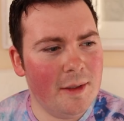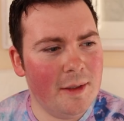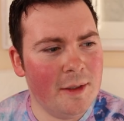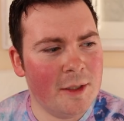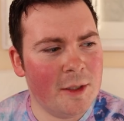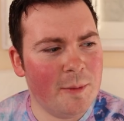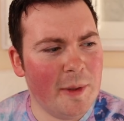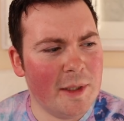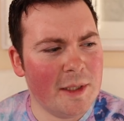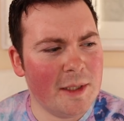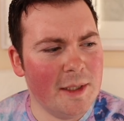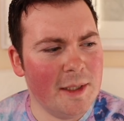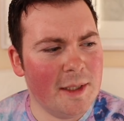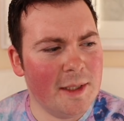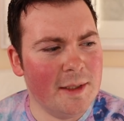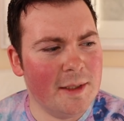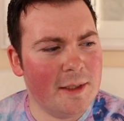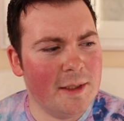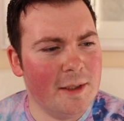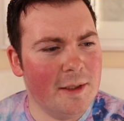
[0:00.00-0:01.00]
especially
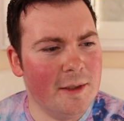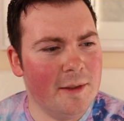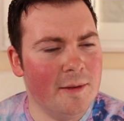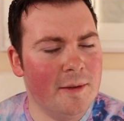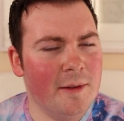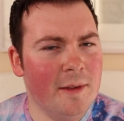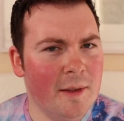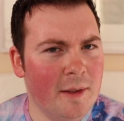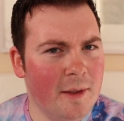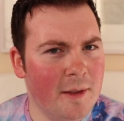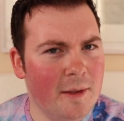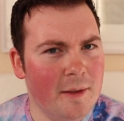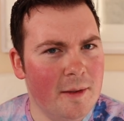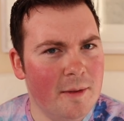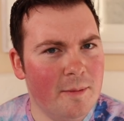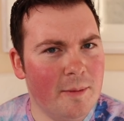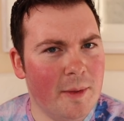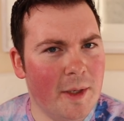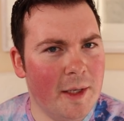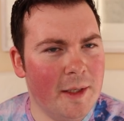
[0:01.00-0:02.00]
considering
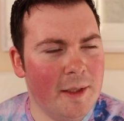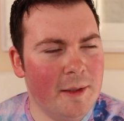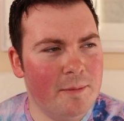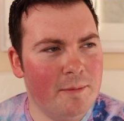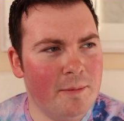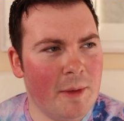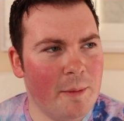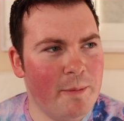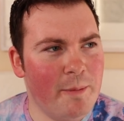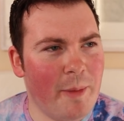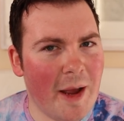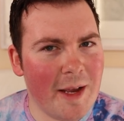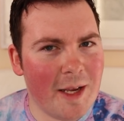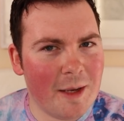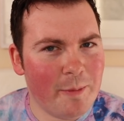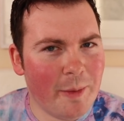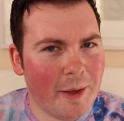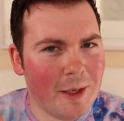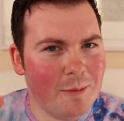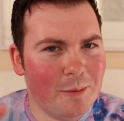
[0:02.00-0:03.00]
my
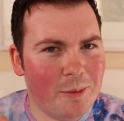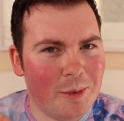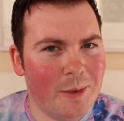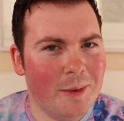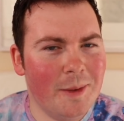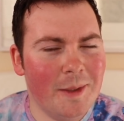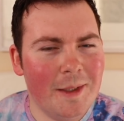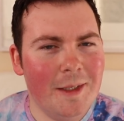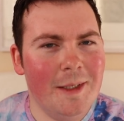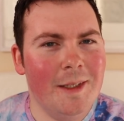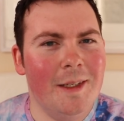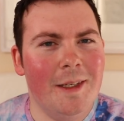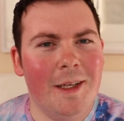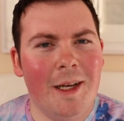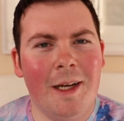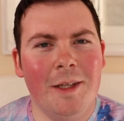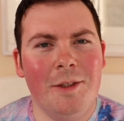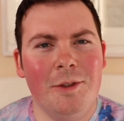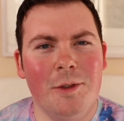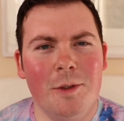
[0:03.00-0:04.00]
bagpipe
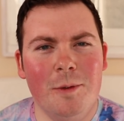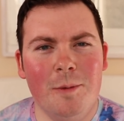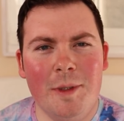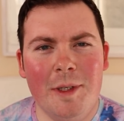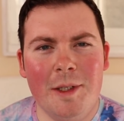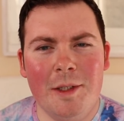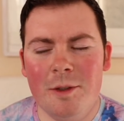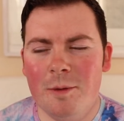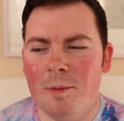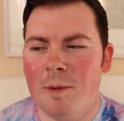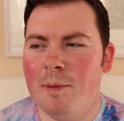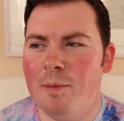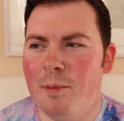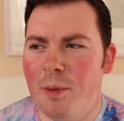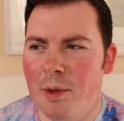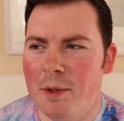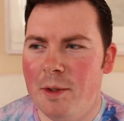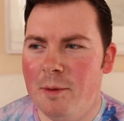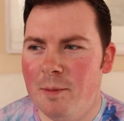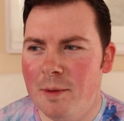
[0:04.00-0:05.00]
annual wage at one
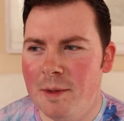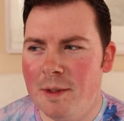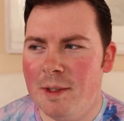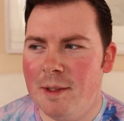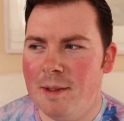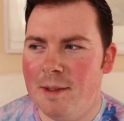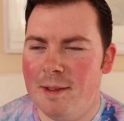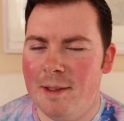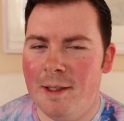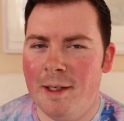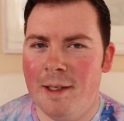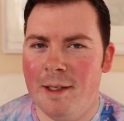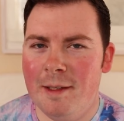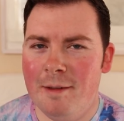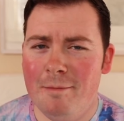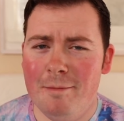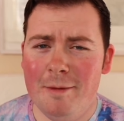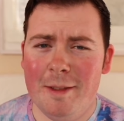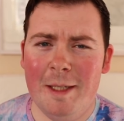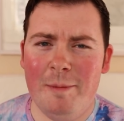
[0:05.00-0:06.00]
point was
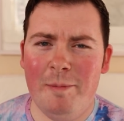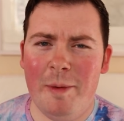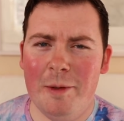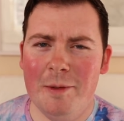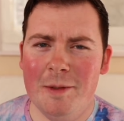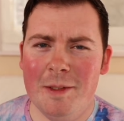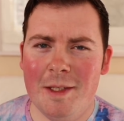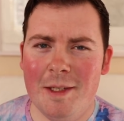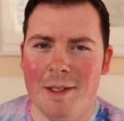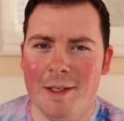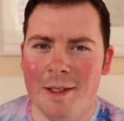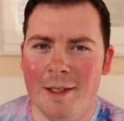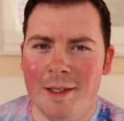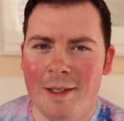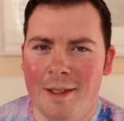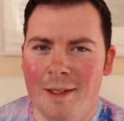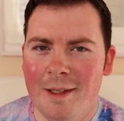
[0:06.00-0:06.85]
£10 a year,